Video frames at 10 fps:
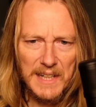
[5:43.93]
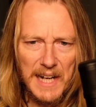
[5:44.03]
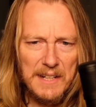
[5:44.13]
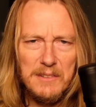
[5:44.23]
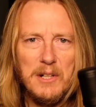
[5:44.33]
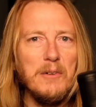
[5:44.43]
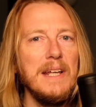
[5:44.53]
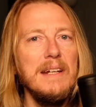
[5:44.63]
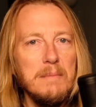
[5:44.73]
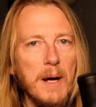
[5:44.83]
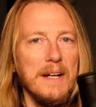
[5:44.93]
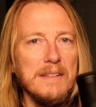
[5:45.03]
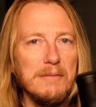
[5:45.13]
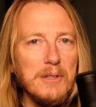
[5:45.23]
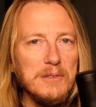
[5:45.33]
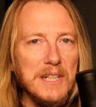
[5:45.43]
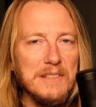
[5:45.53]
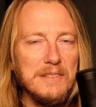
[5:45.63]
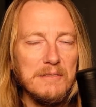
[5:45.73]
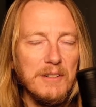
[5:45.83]
I don't know anybody that
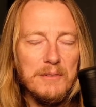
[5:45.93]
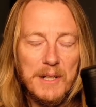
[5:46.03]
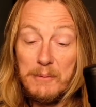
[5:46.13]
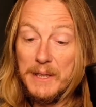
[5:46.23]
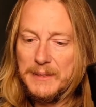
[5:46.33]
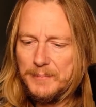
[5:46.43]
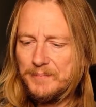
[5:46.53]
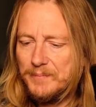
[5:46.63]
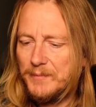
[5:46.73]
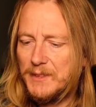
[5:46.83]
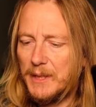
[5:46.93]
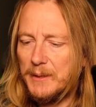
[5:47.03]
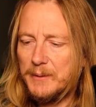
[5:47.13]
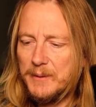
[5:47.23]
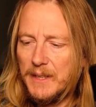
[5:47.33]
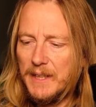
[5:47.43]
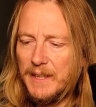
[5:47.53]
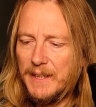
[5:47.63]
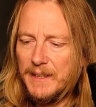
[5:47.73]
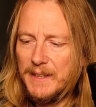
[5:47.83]
rotates their phone that way. So,
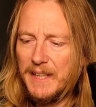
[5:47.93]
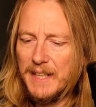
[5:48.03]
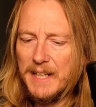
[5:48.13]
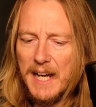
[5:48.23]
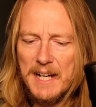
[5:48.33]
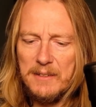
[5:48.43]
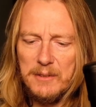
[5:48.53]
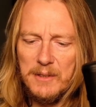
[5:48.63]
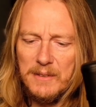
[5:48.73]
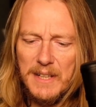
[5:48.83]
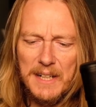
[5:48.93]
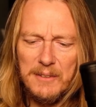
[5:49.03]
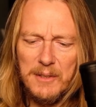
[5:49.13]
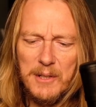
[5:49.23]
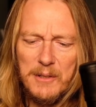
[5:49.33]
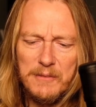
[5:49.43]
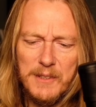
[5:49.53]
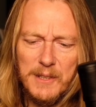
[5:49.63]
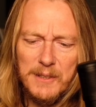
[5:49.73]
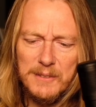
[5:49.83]
and I don't know if
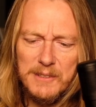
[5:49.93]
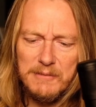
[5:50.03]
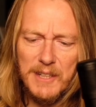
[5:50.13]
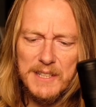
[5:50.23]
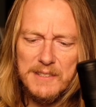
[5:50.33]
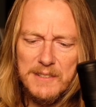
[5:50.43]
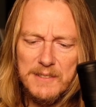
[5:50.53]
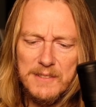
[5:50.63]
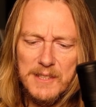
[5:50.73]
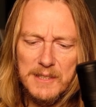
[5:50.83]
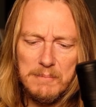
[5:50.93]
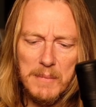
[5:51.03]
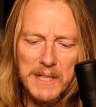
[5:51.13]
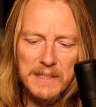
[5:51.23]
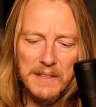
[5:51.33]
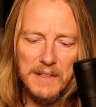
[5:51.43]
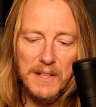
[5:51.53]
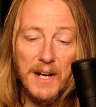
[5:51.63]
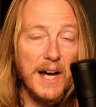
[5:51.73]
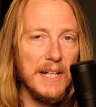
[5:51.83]
there are devices that might
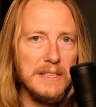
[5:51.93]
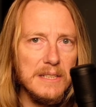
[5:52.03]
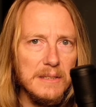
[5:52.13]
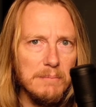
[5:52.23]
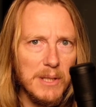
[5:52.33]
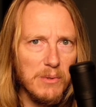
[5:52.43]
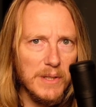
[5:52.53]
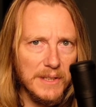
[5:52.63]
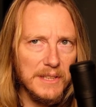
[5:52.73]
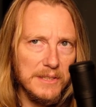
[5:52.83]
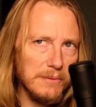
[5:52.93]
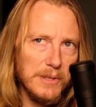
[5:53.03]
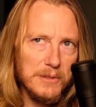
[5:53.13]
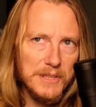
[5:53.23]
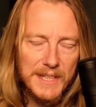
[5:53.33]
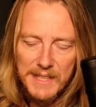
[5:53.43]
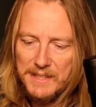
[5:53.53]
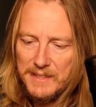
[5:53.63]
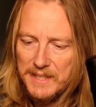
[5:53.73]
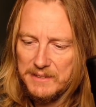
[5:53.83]
not be willing to rotate
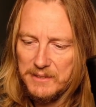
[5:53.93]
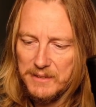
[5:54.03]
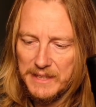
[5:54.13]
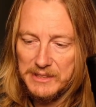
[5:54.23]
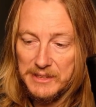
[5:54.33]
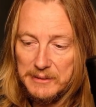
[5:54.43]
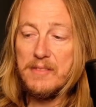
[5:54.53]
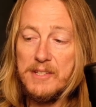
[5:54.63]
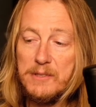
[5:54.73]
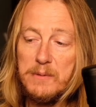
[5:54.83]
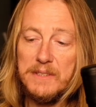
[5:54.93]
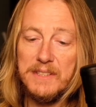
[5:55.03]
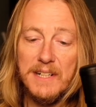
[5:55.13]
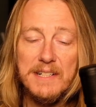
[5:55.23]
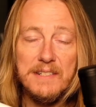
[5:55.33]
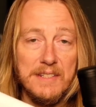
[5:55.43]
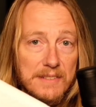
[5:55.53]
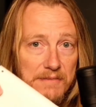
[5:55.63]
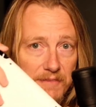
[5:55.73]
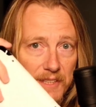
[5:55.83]
in that direction. This one does
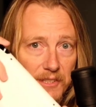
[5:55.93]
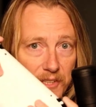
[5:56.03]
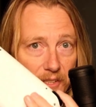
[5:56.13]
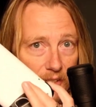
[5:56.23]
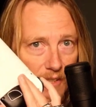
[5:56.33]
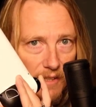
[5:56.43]
feature